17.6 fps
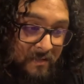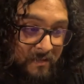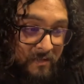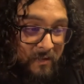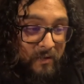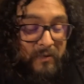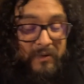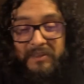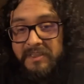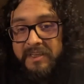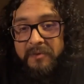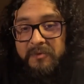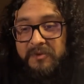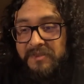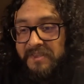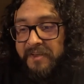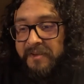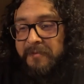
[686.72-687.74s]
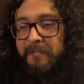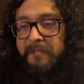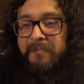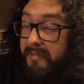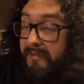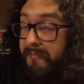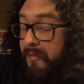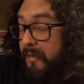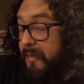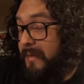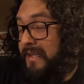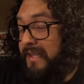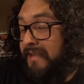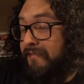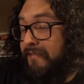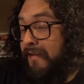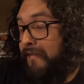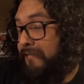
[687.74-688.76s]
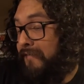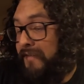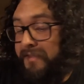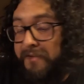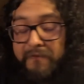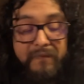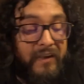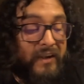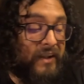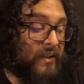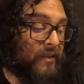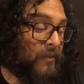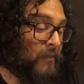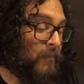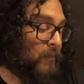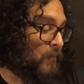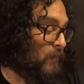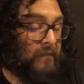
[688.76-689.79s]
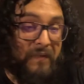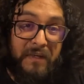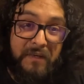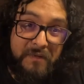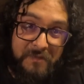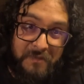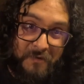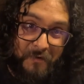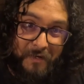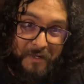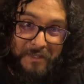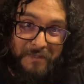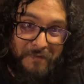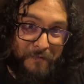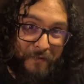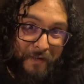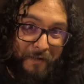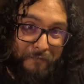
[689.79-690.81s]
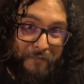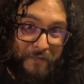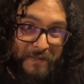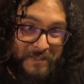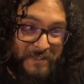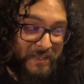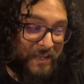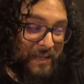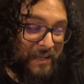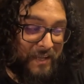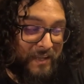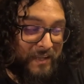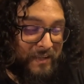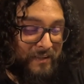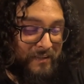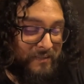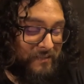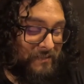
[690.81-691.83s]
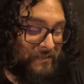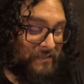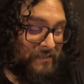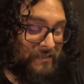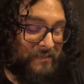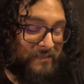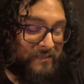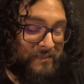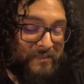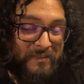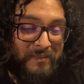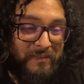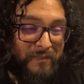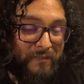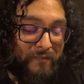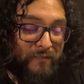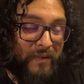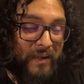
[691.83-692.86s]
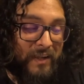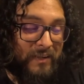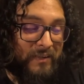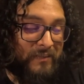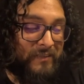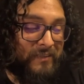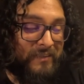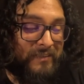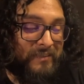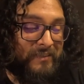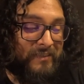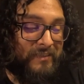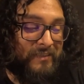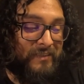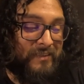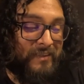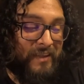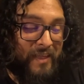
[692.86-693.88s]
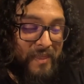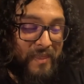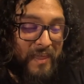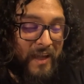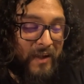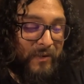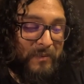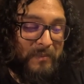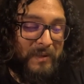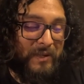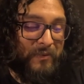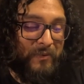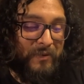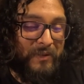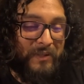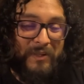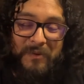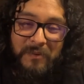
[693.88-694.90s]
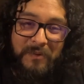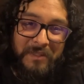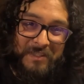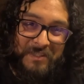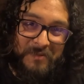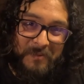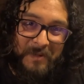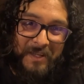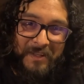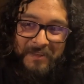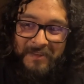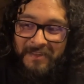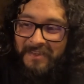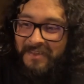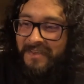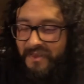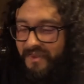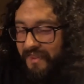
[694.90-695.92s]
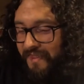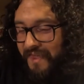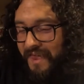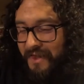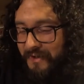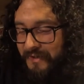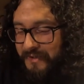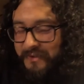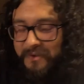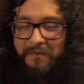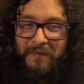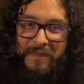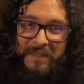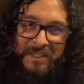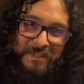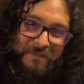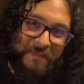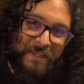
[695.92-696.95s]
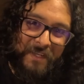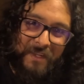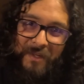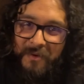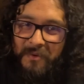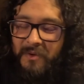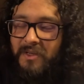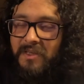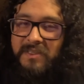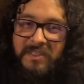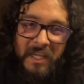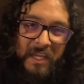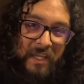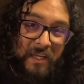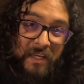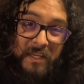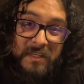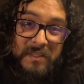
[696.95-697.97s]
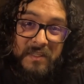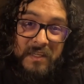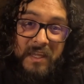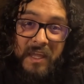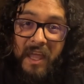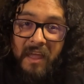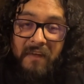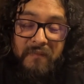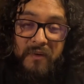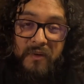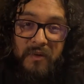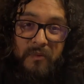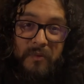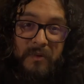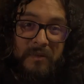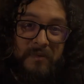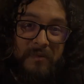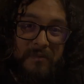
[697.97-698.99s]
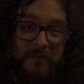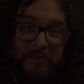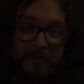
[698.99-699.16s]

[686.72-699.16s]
Only time will tell. Before we leave off on the video, fingers crossed for a fuzzy guy vinyl. That would be really cool as well. That'll do it for this video. Take it easy. Have a good one.